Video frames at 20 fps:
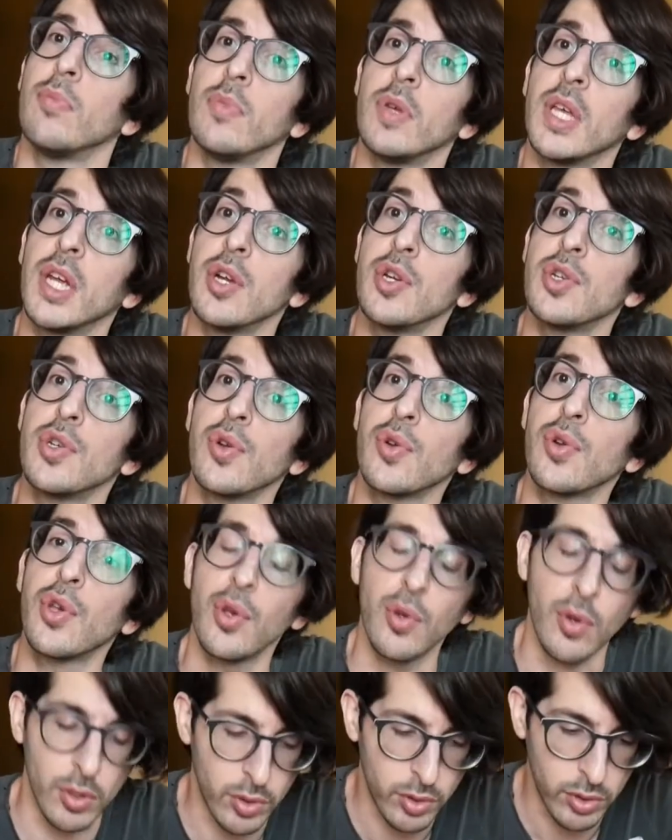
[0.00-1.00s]
Here's your
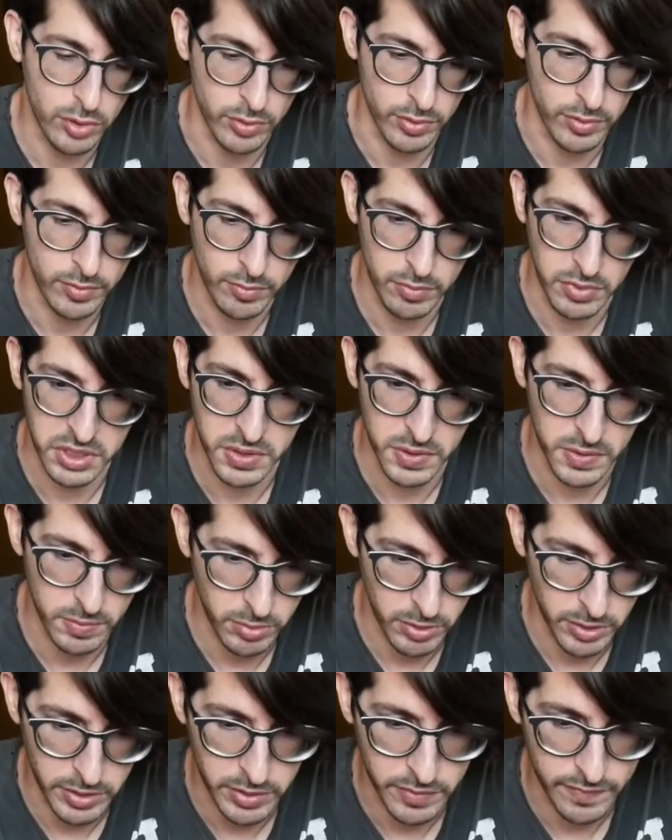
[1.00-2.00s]
QR code, which is
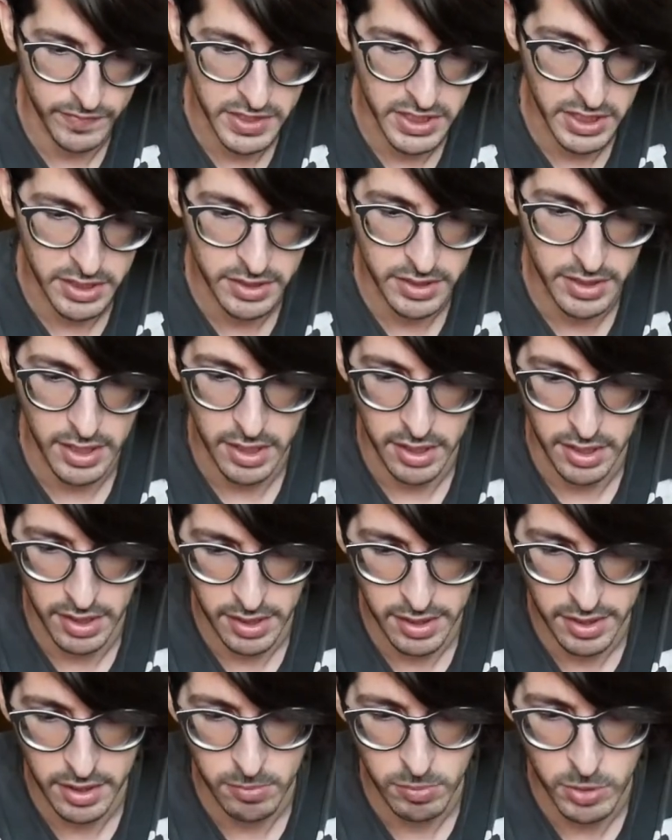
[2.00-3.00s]
pretty convenient.
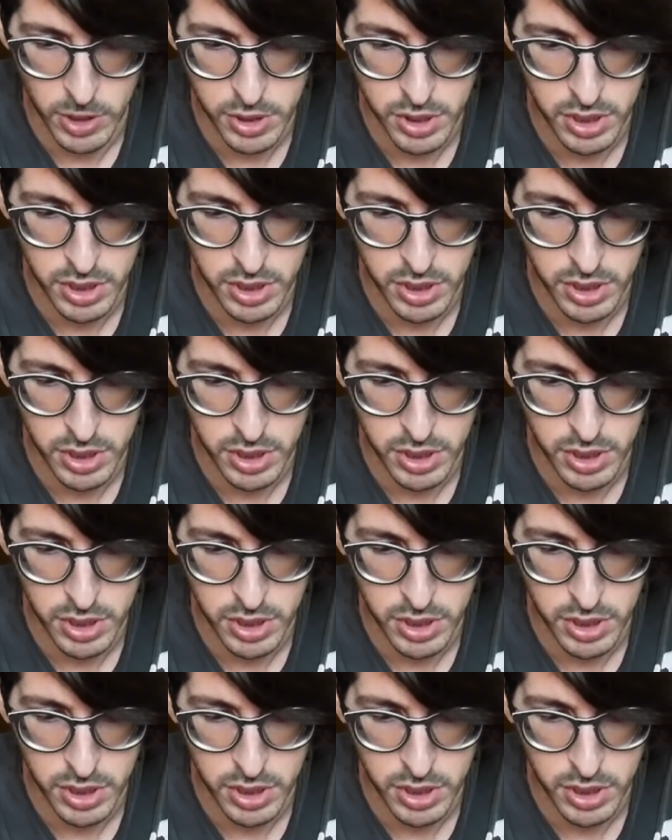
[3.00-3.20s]
Nothing much